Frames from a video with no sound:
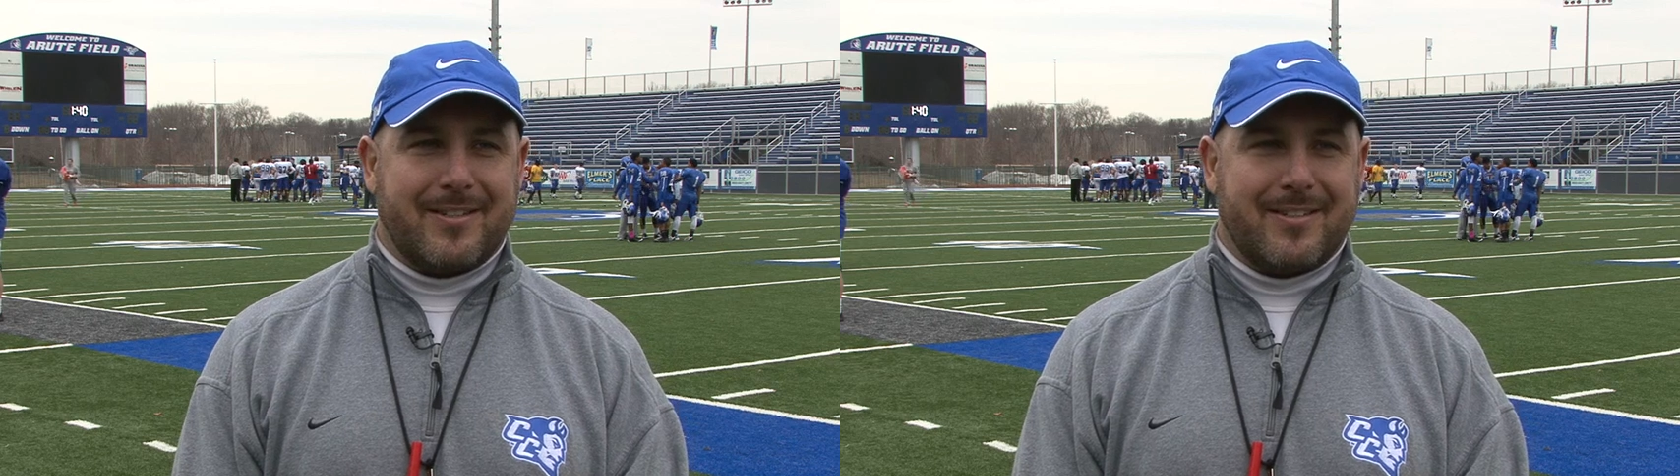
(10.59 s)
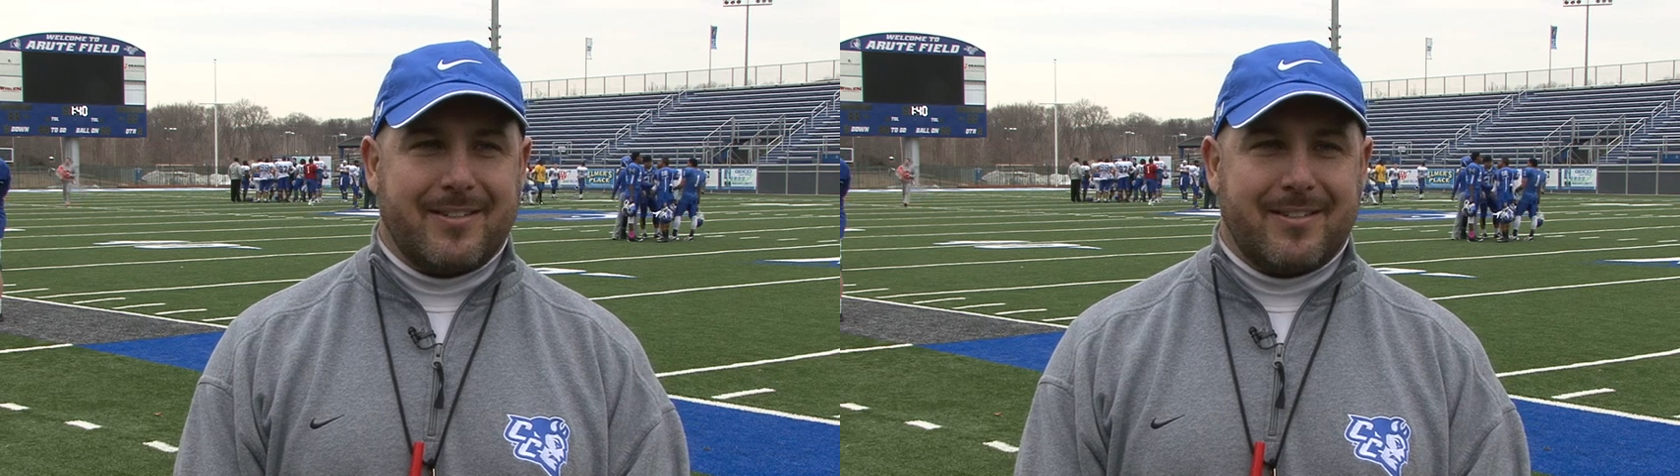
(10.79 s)

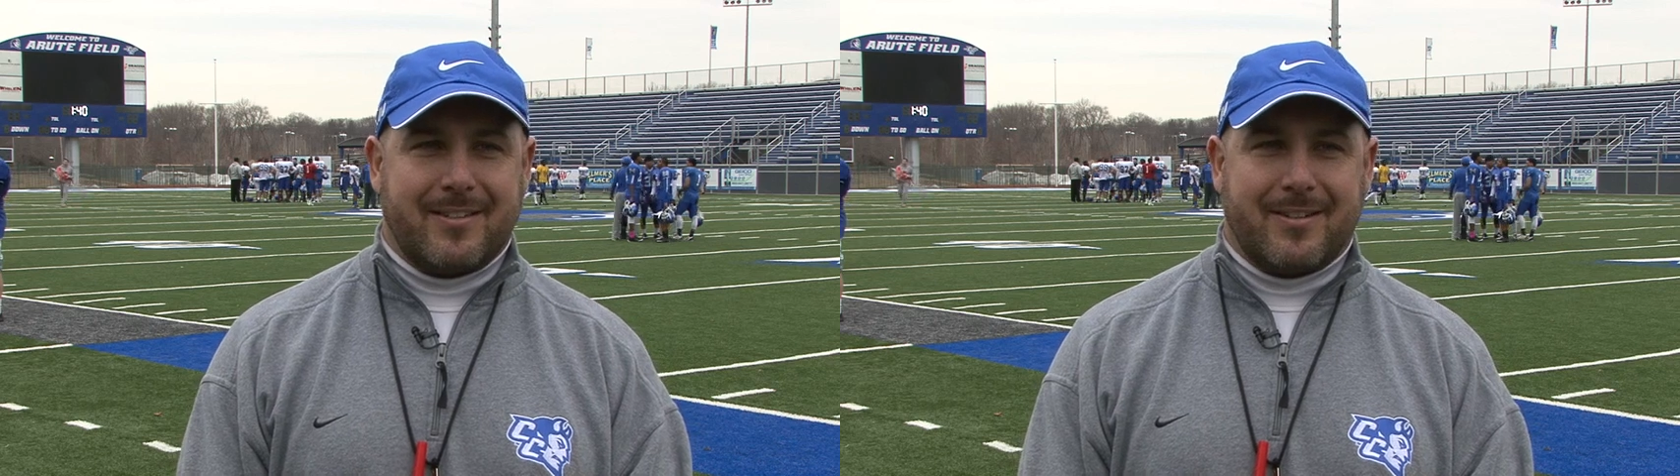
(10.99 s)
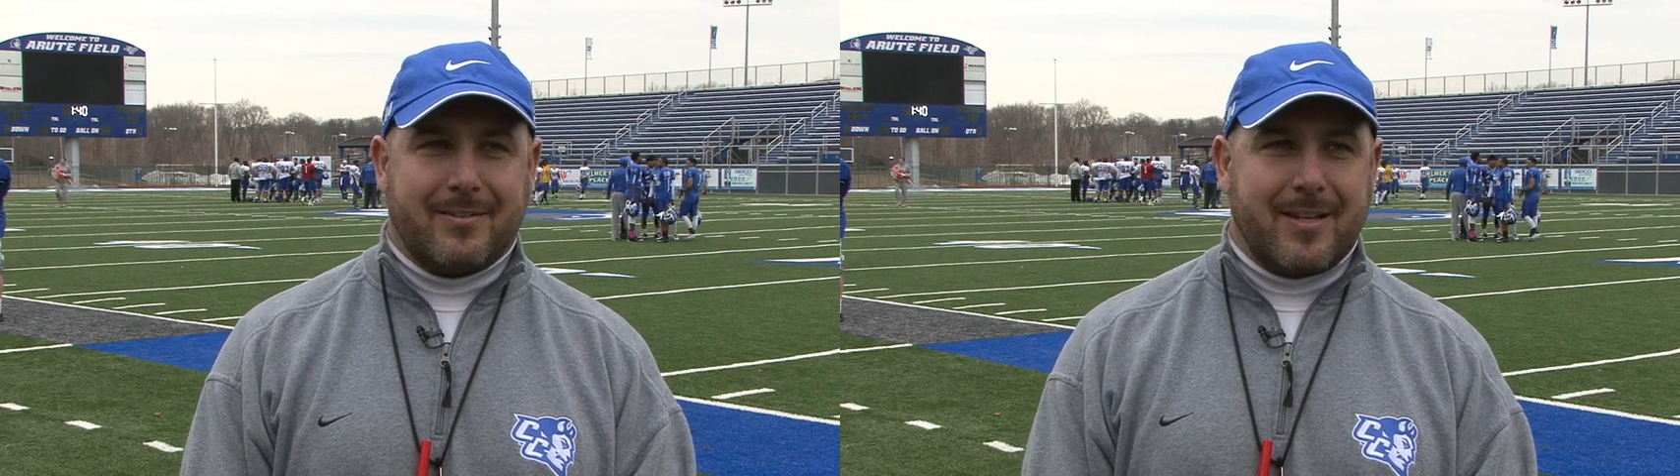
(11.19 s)
and then
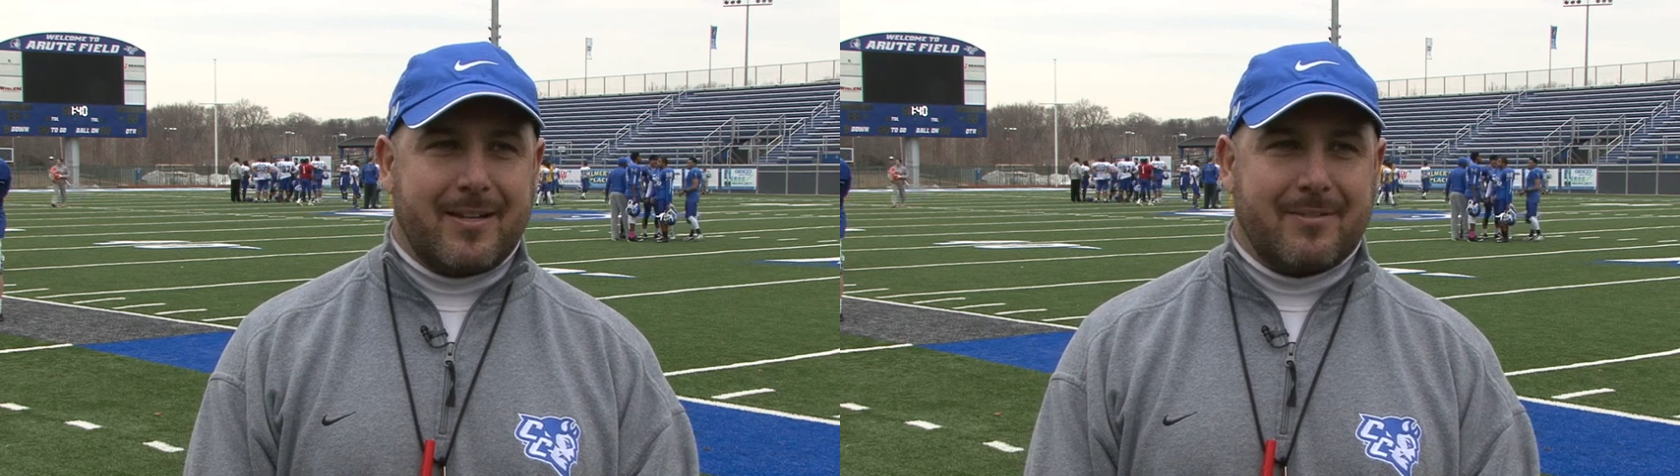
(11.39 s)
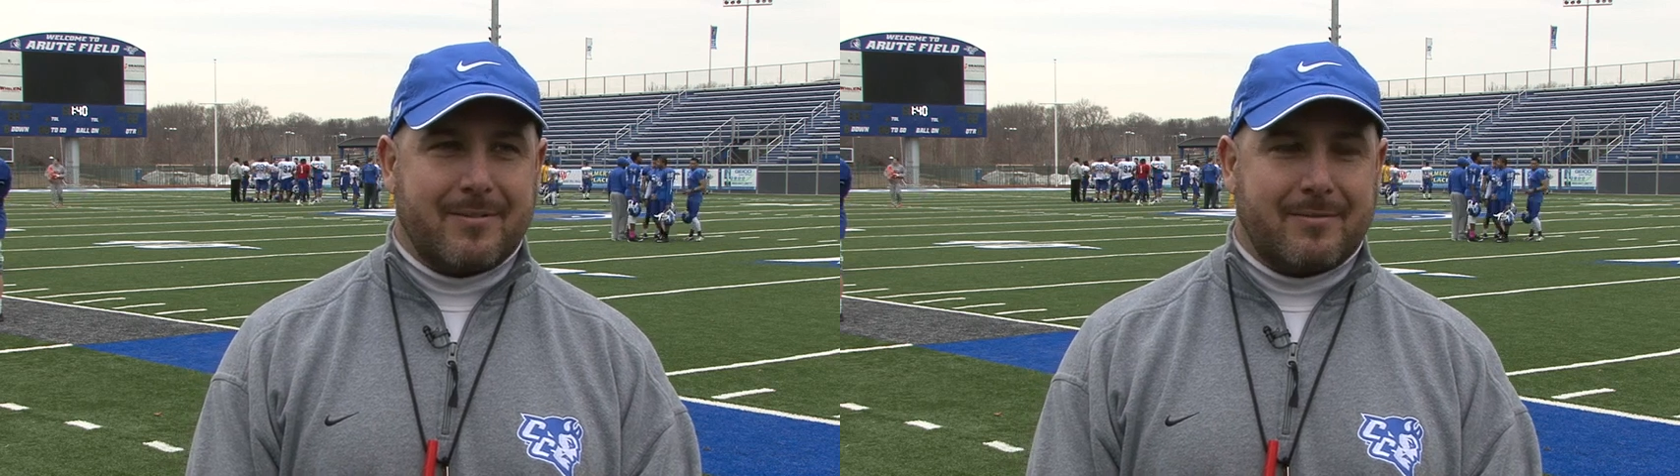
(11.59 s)
you know
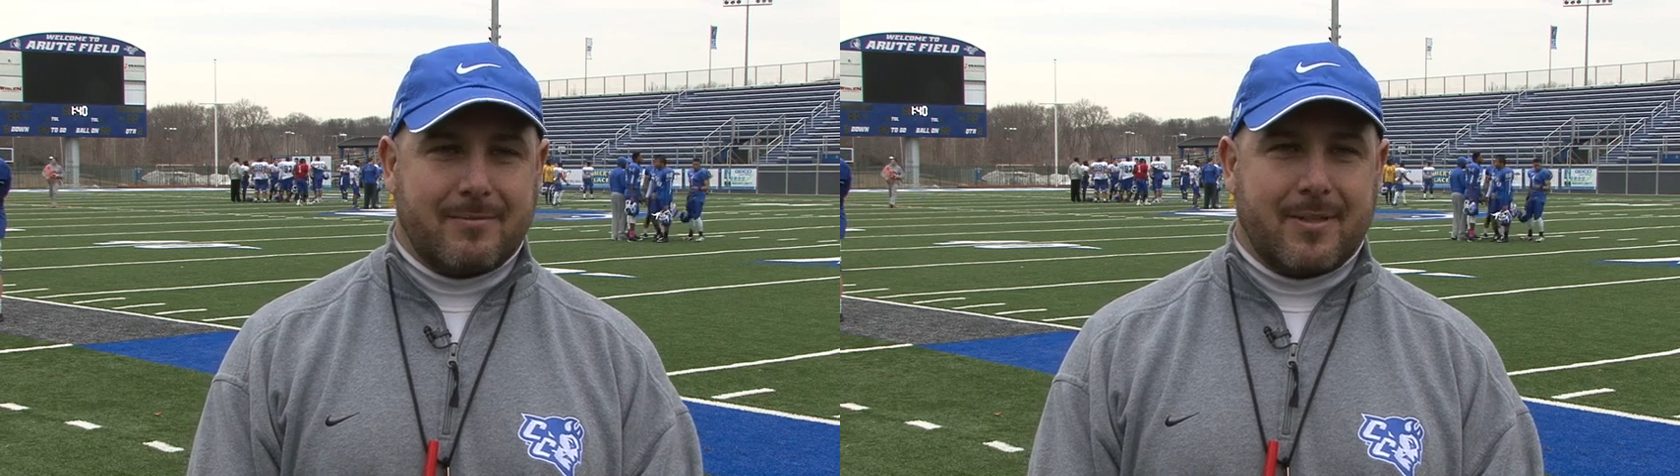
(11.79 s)
later